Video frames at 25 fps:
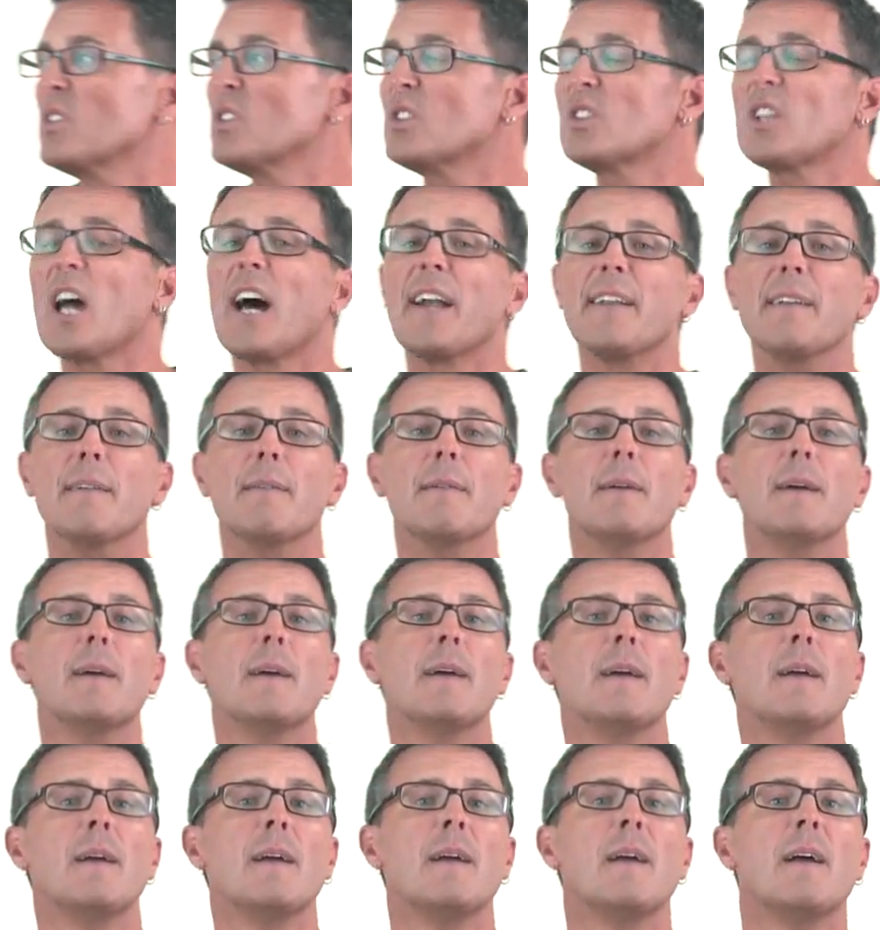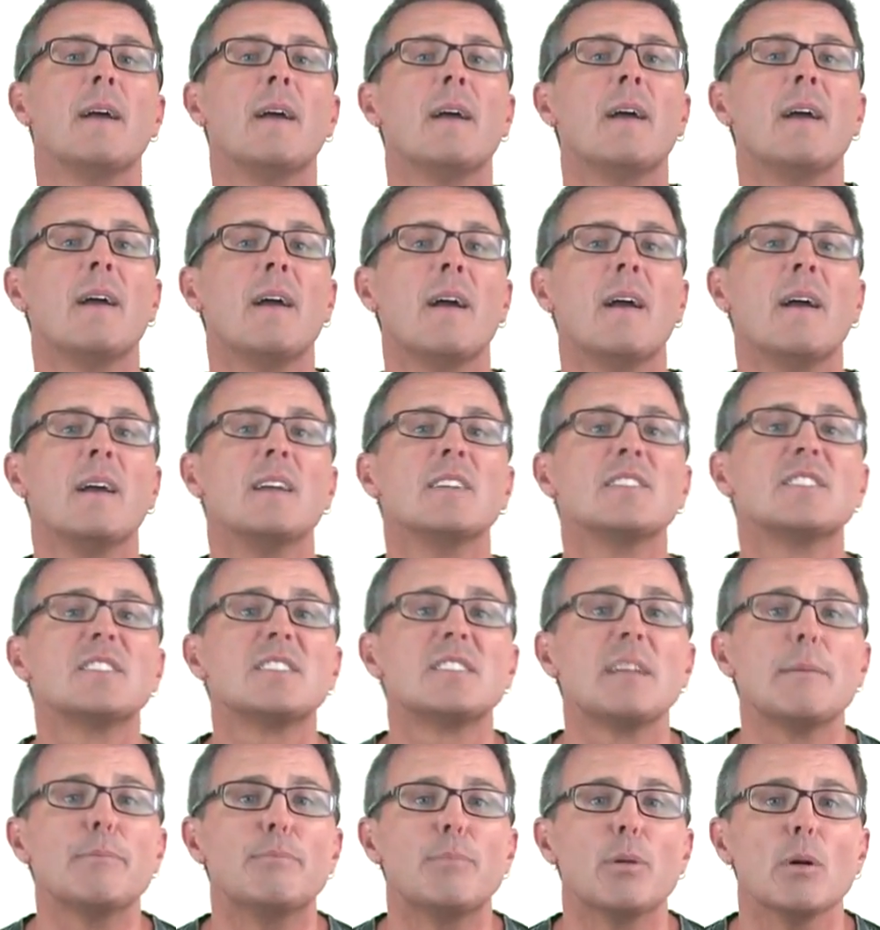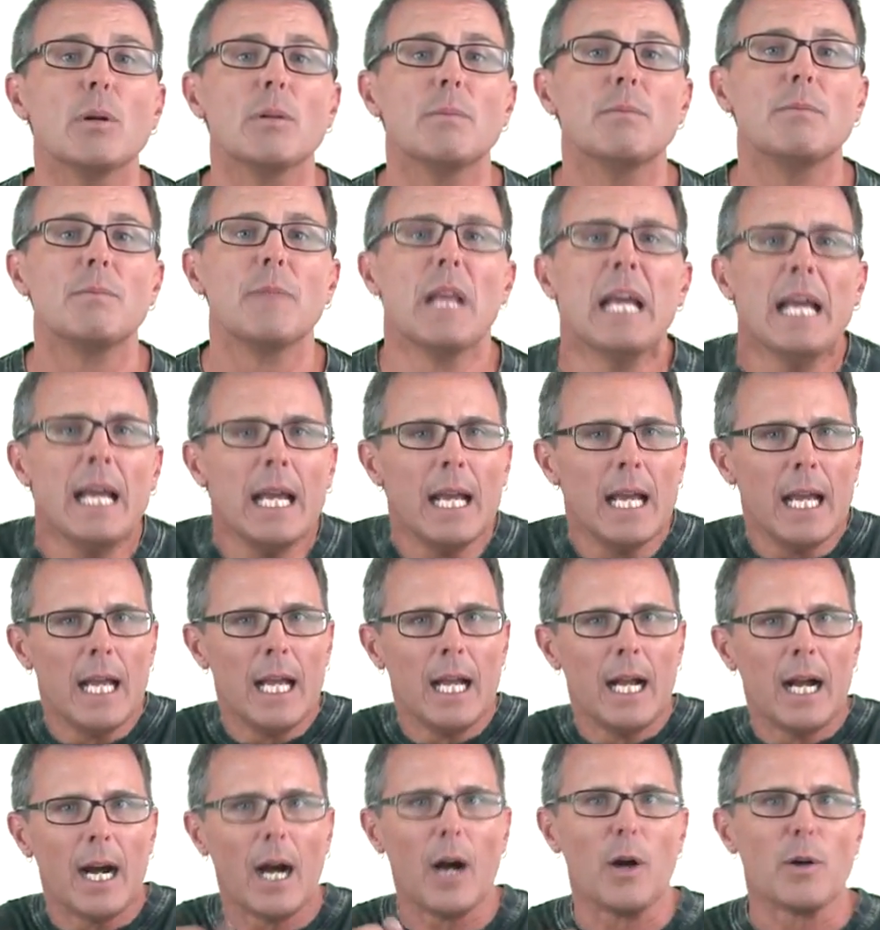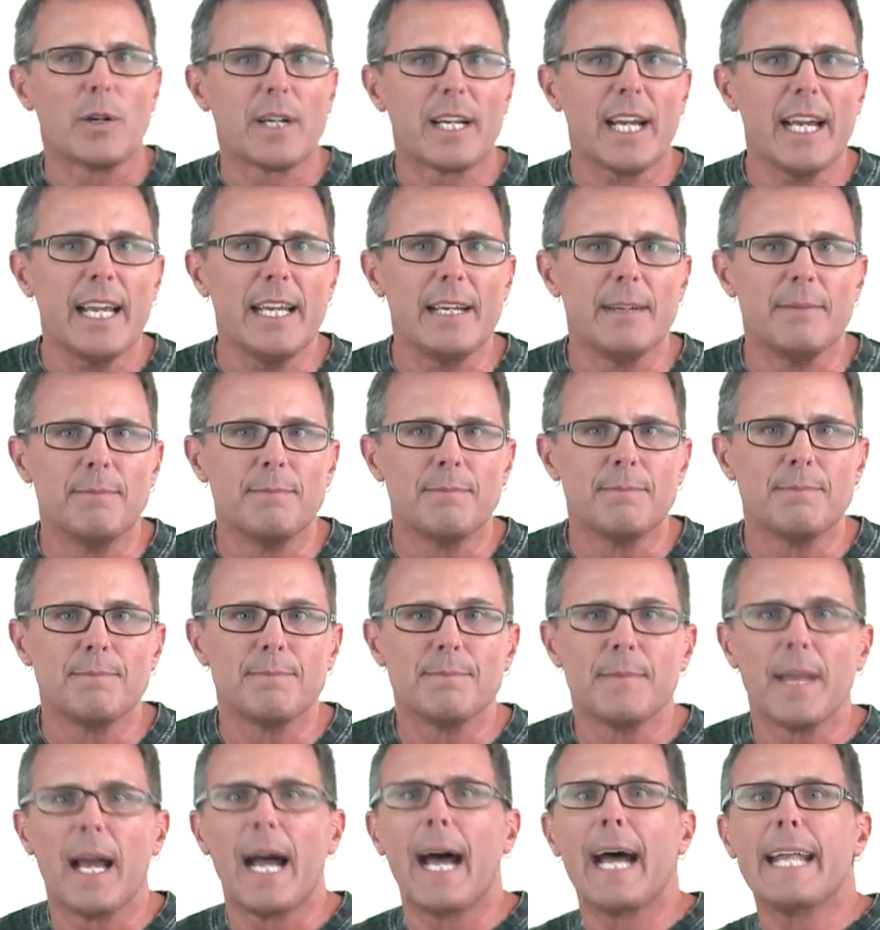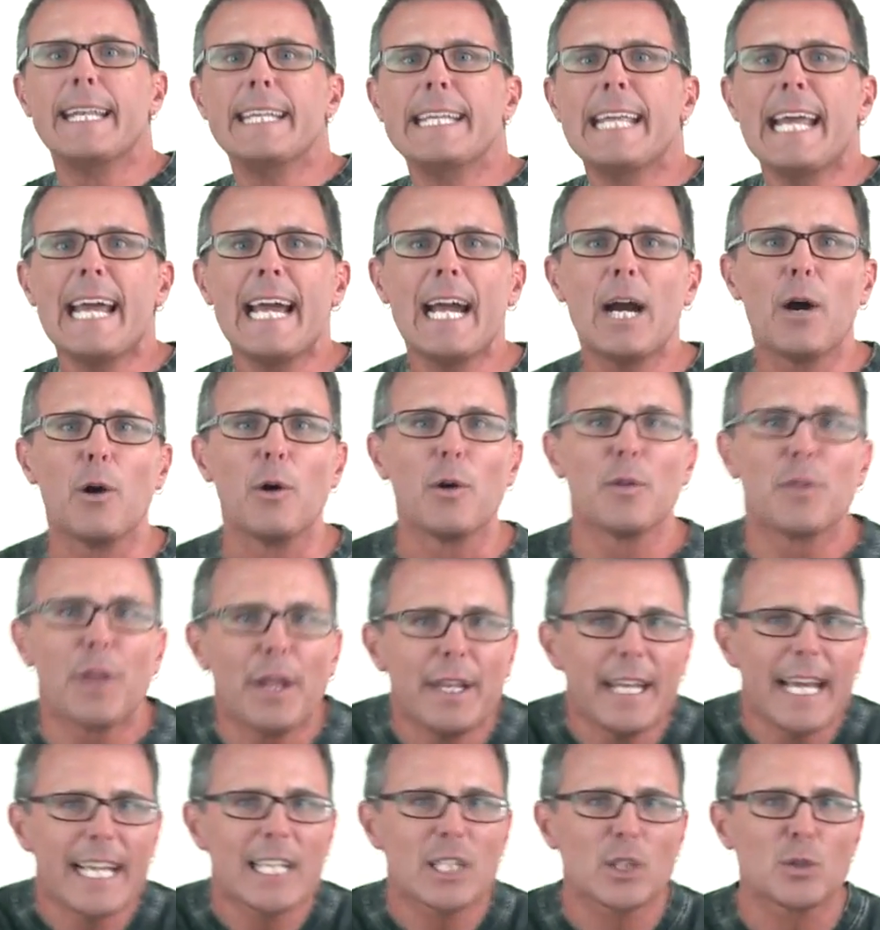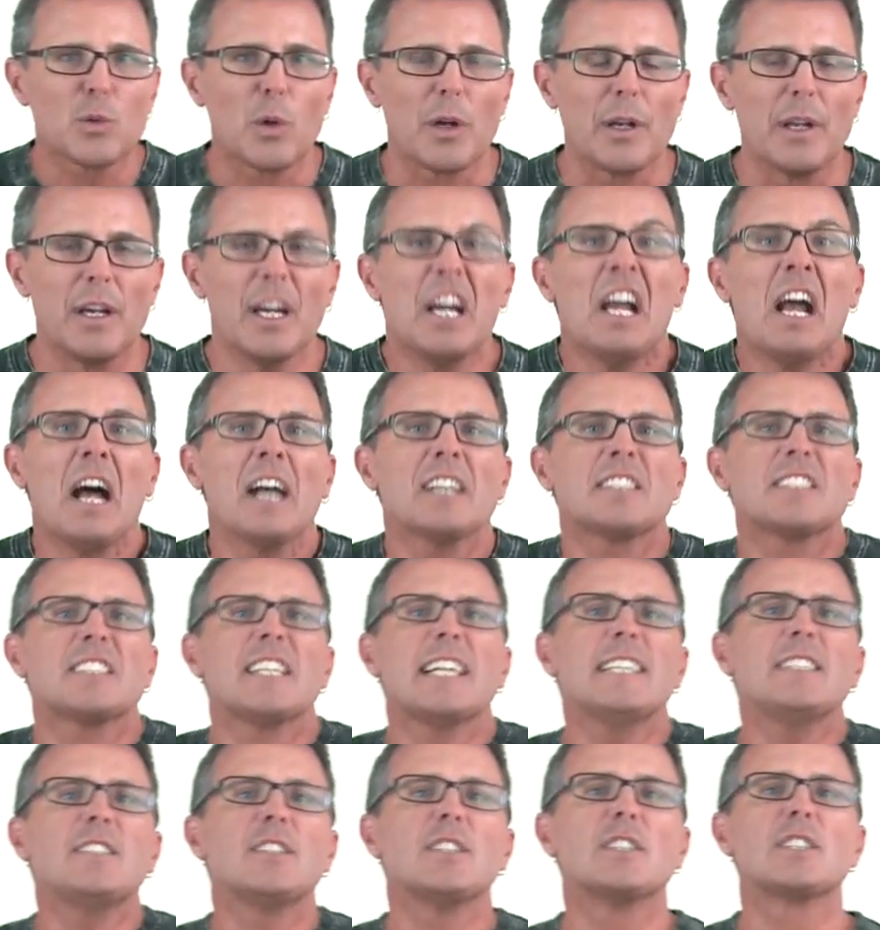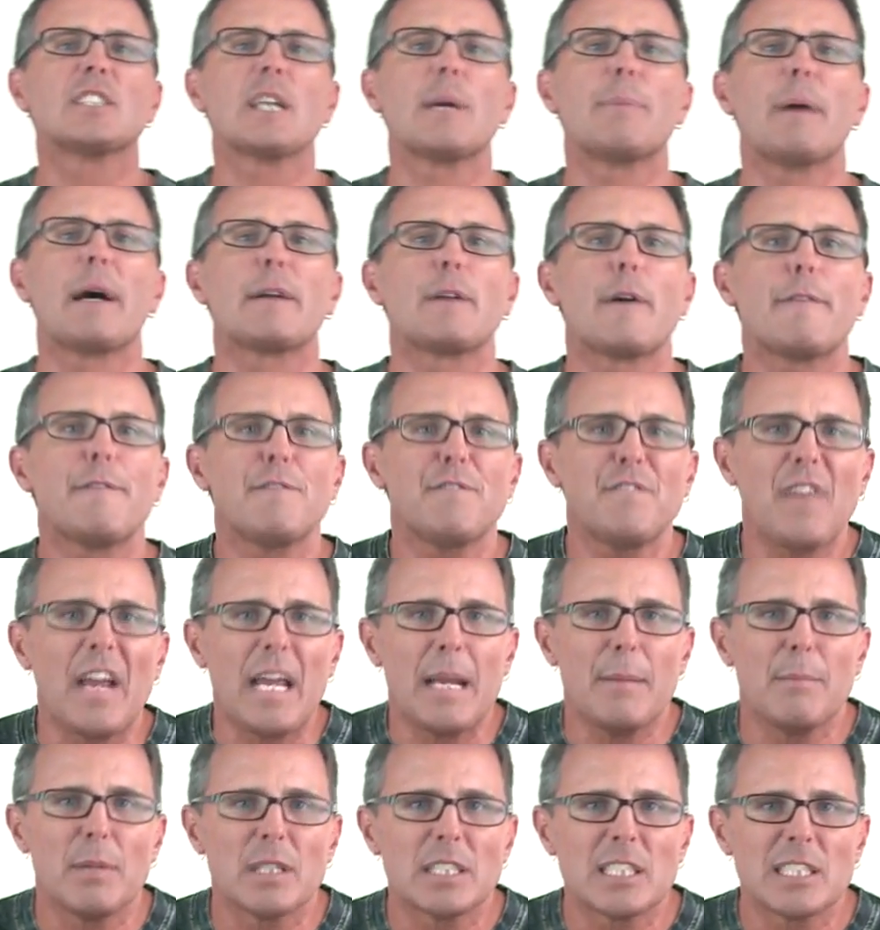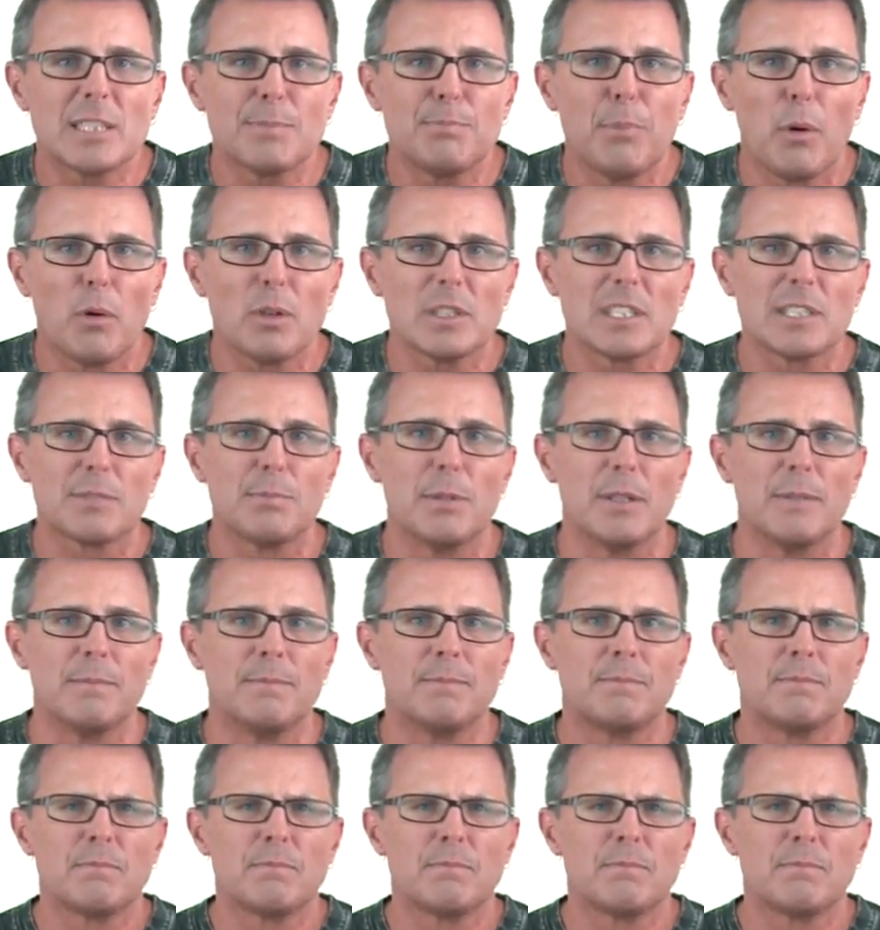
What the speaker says: Done. Simple. Okay, and now the next one. A sentence about a famous sportsman.